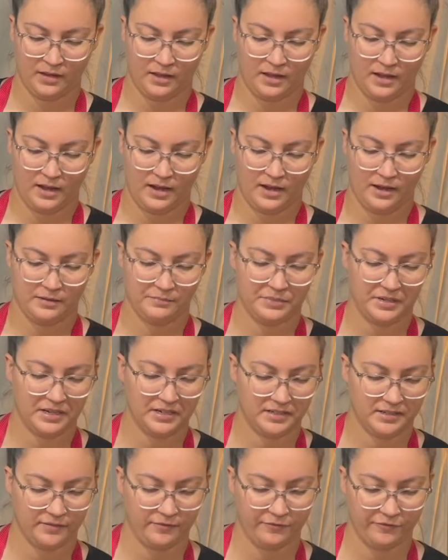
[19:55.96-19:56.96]
And
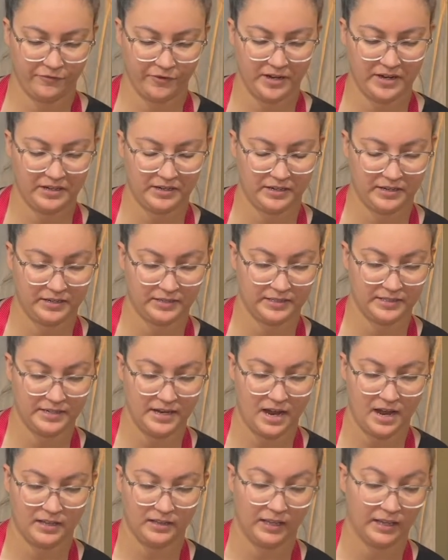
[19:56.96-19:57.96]
because Frit is
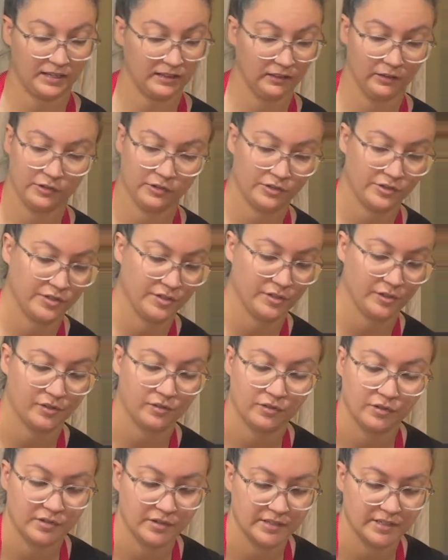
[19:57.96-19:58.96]
not like little
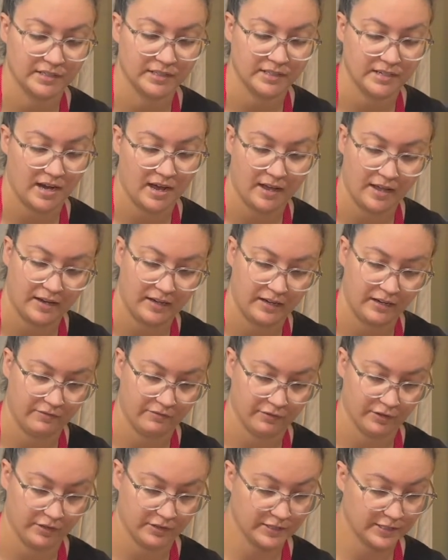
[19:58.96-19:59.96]
circles, it's not any
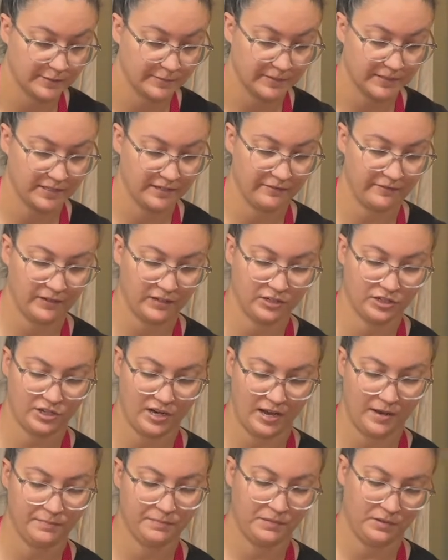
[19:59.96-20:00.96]
real specific
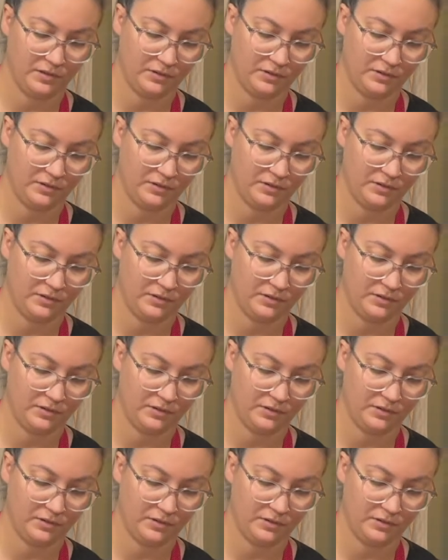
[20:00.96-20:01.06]
shape. You know,